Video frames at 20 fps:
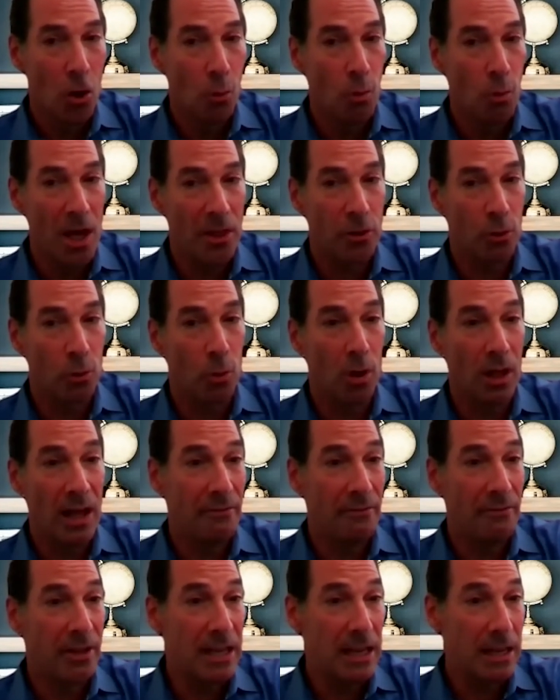whether will
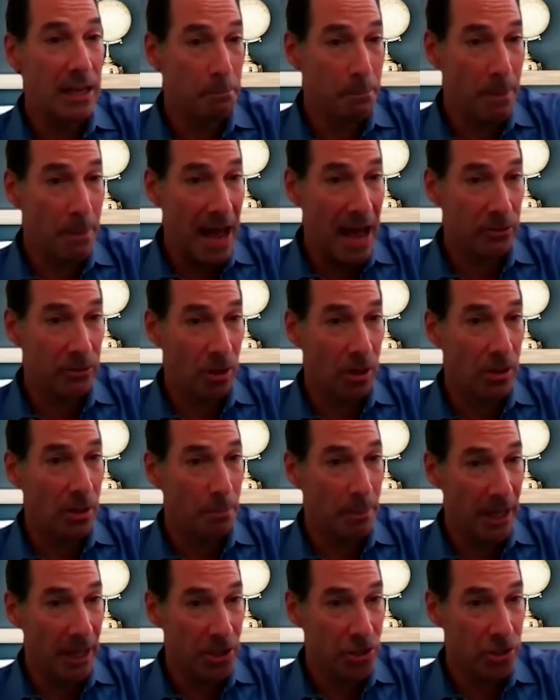have an impact on
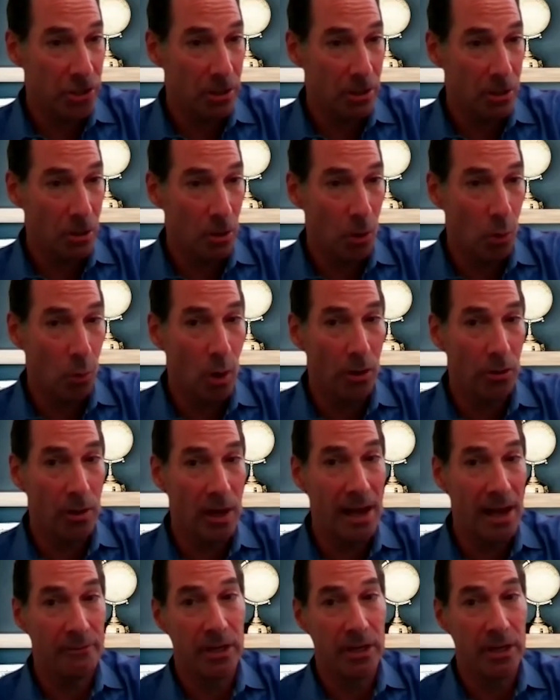the patient or whether will
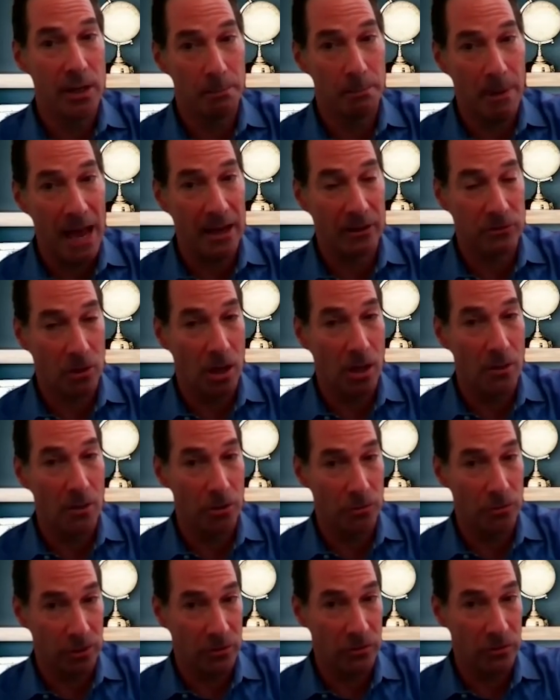have an impact on
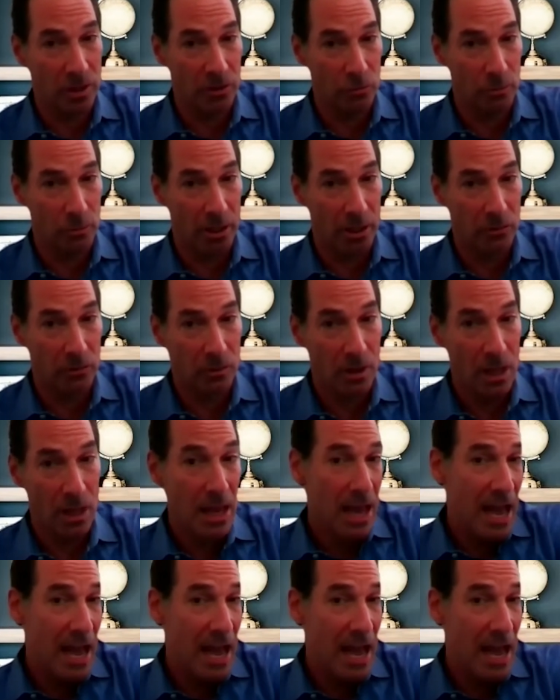their success rates.